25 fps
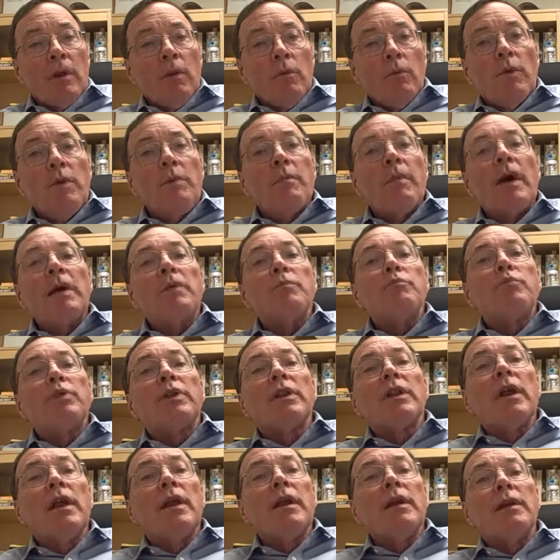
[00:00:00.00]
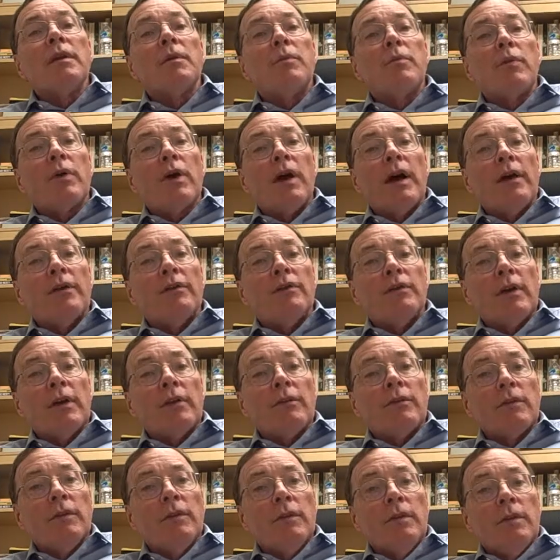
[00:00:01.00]
We might plan a
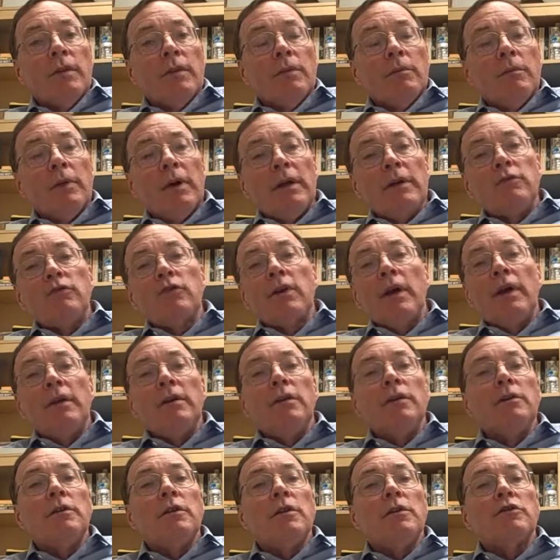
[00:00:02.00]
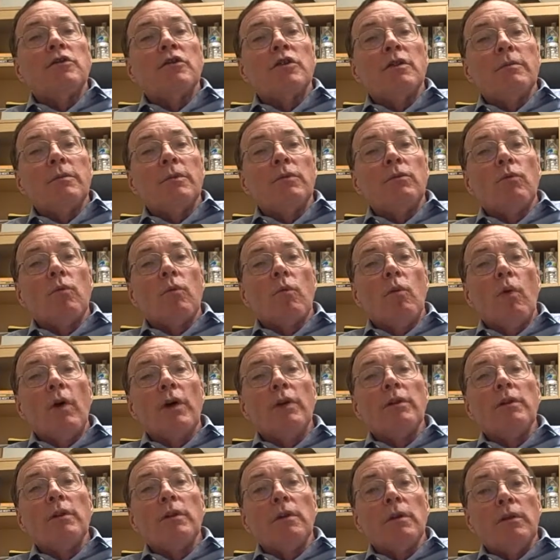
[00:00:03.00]
process by trying to determine
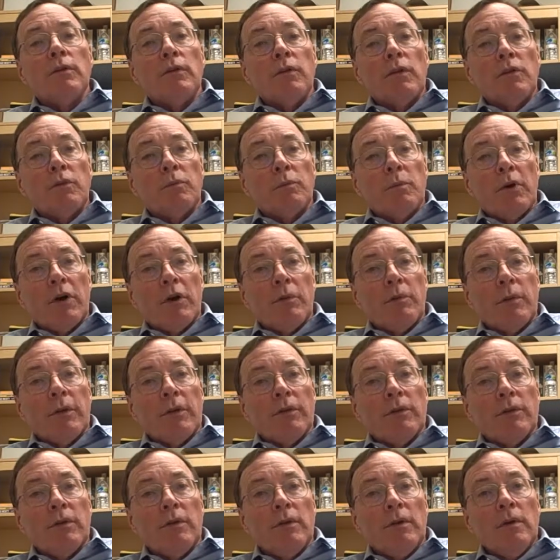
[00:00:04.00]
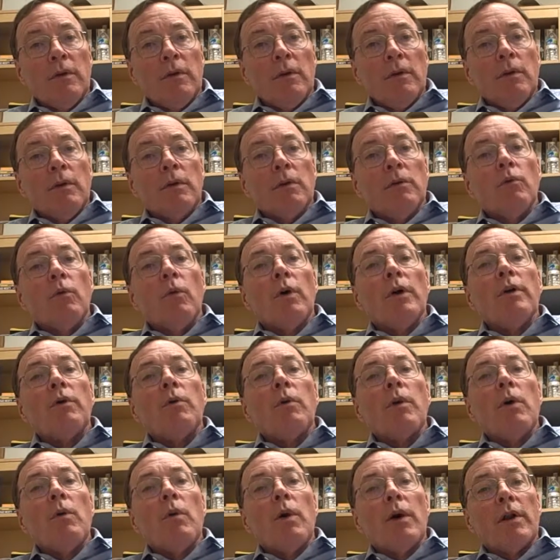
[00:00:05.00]
what is its purpose, what do
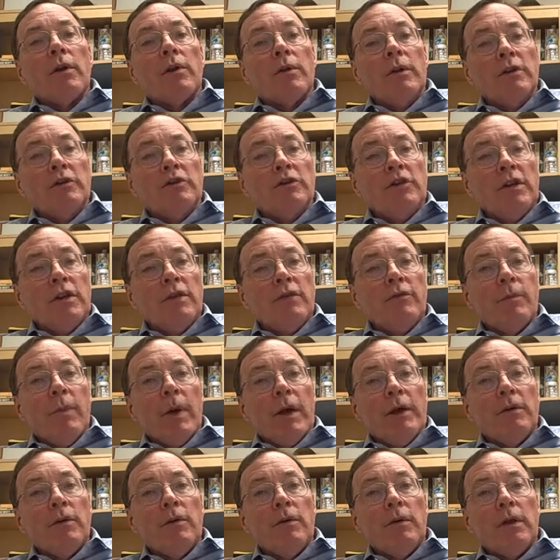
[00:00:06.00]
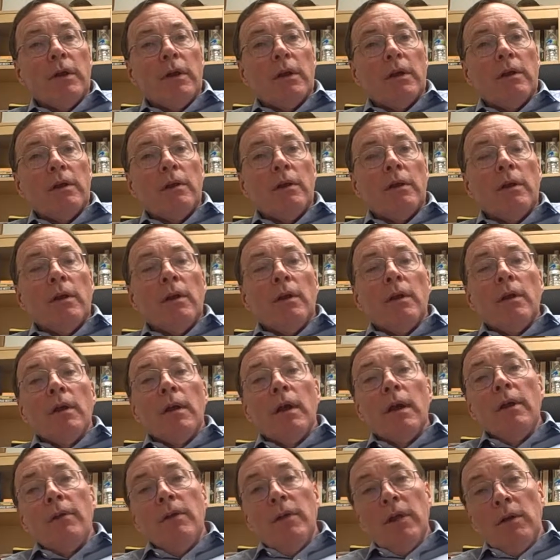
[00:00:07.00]
we want to achieve by doing it,
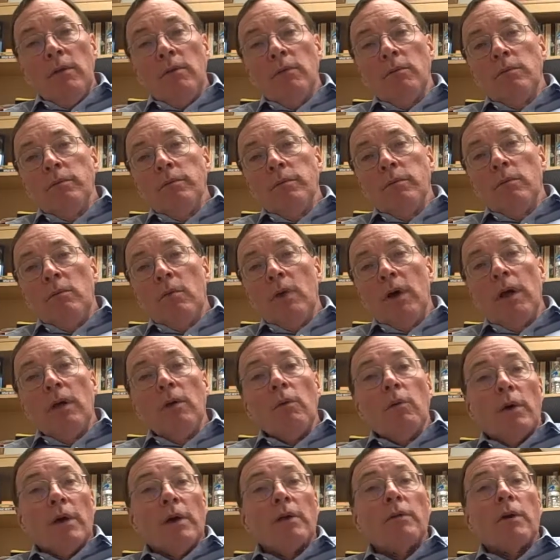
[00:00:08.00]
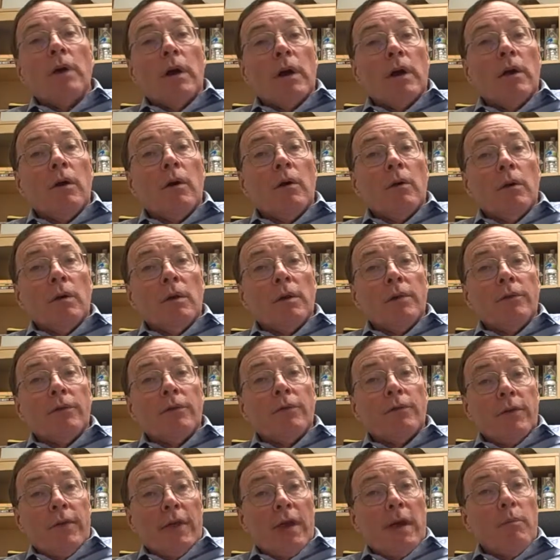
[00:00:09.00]
and then, well, what are our goals
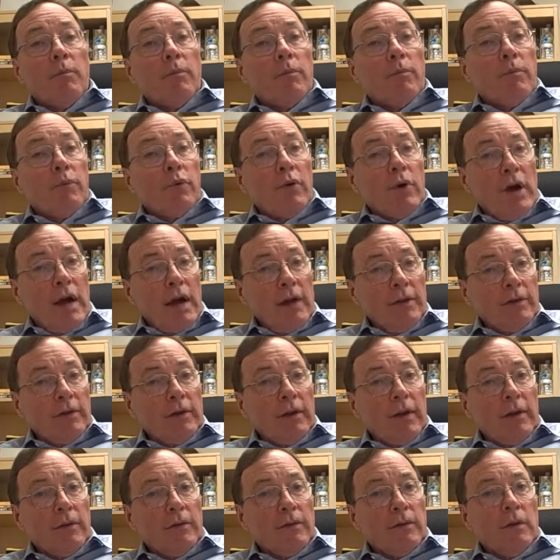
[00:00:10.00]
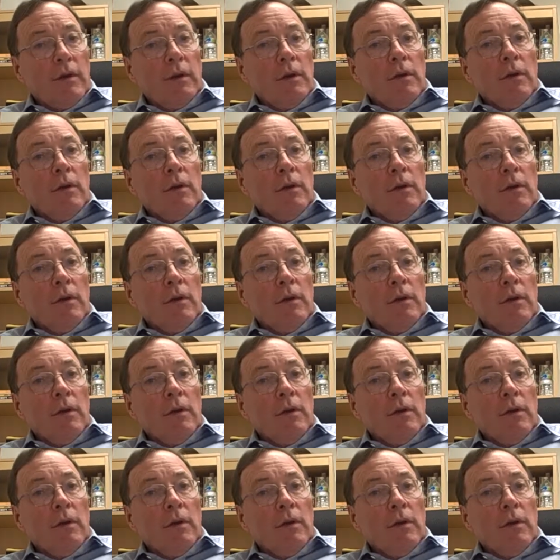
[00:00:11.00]
for that process?